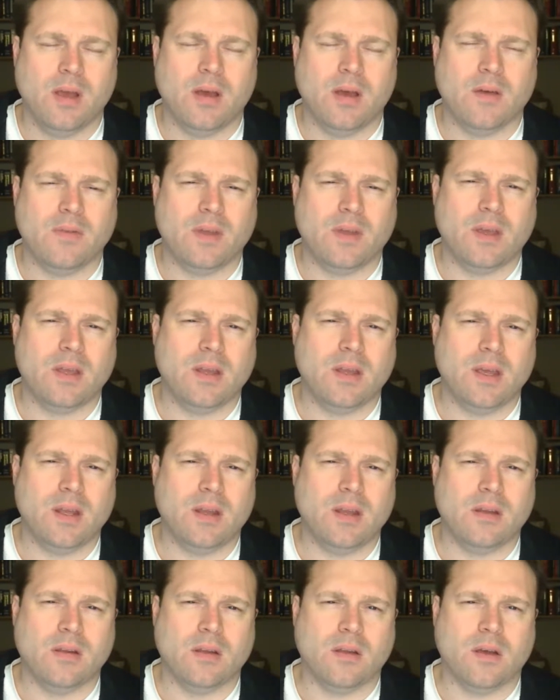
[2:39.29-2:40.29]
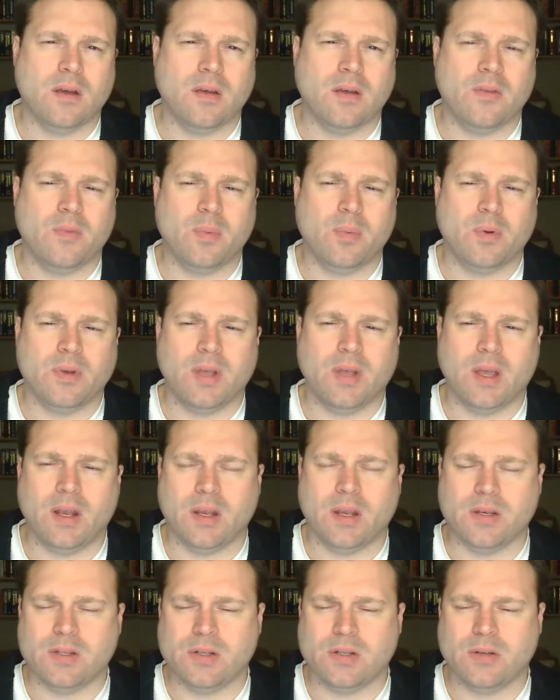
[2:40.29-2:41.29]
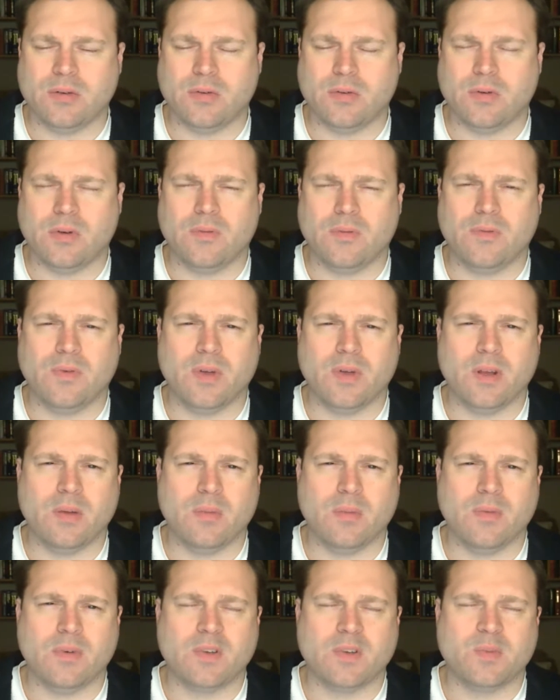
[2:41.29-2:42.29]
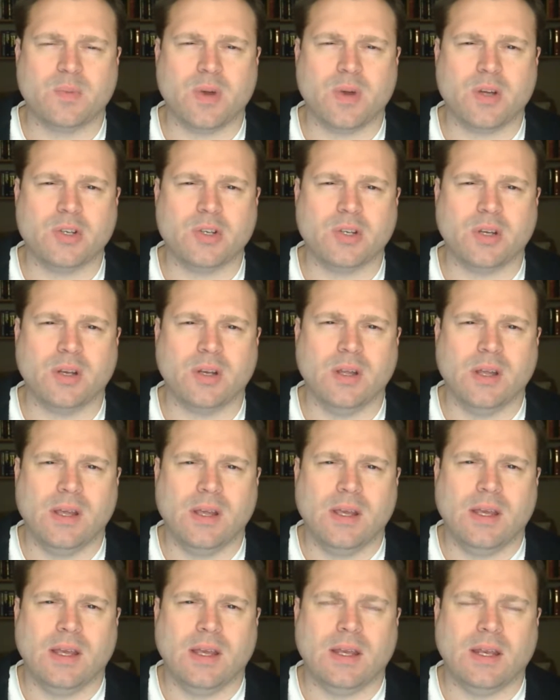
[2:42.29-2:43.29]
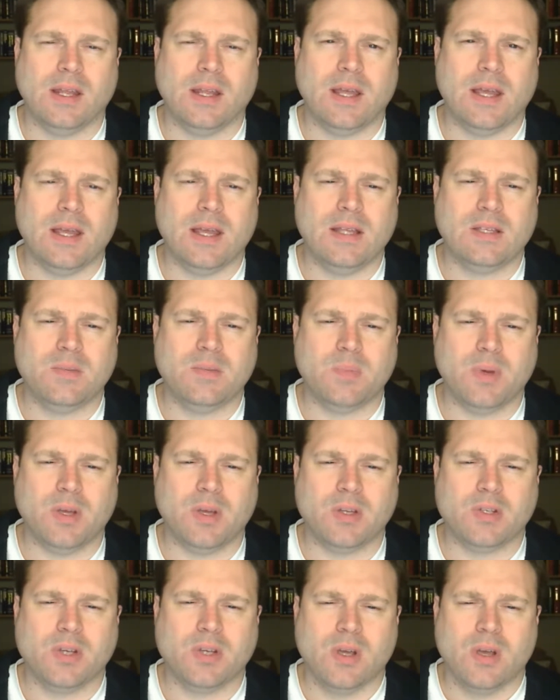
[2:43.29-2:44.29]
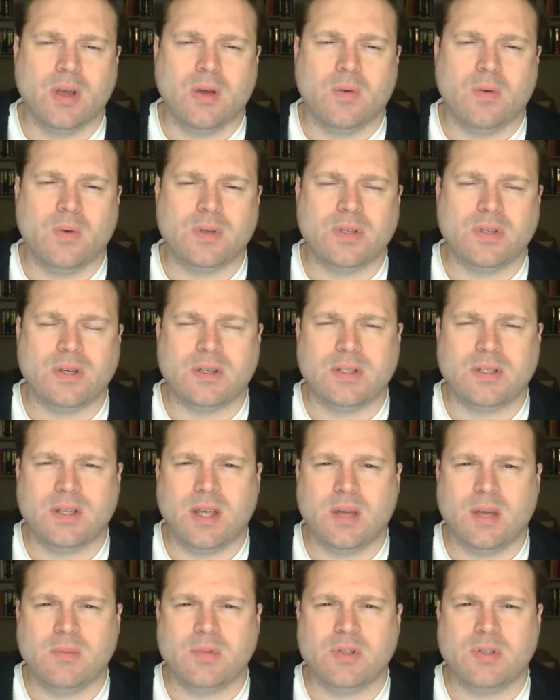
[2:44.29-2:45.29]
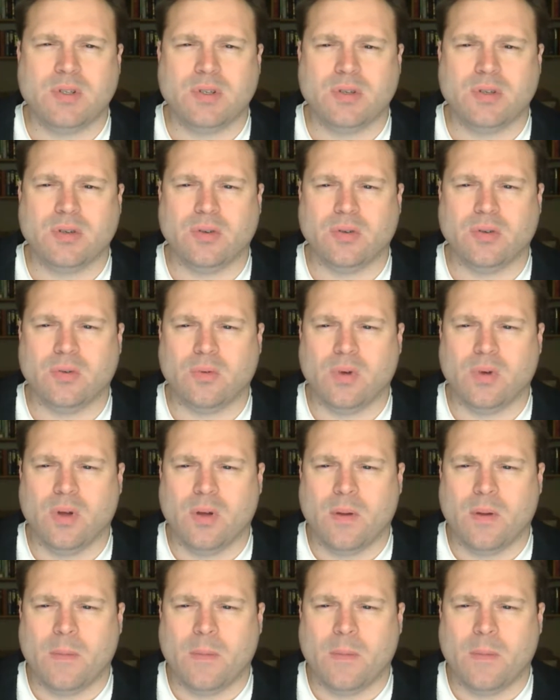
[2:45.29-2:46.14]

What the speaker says: of the Canadian laws pertaining to freedom of expression and hate speech, was an attempt to